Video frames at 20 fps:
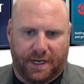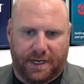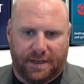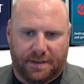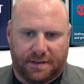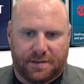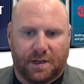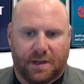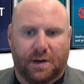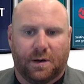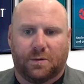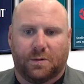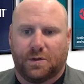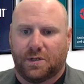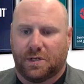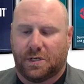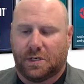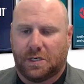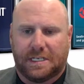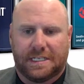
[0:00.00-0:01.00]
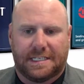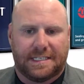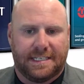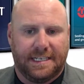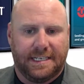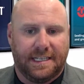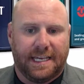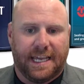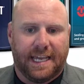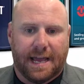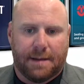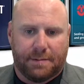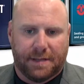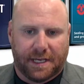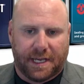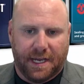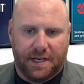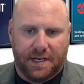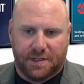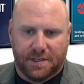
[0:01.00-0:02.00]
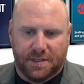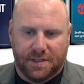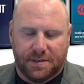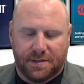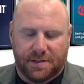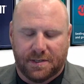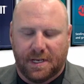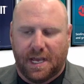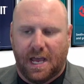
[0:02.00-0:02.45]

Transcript: So sealing applications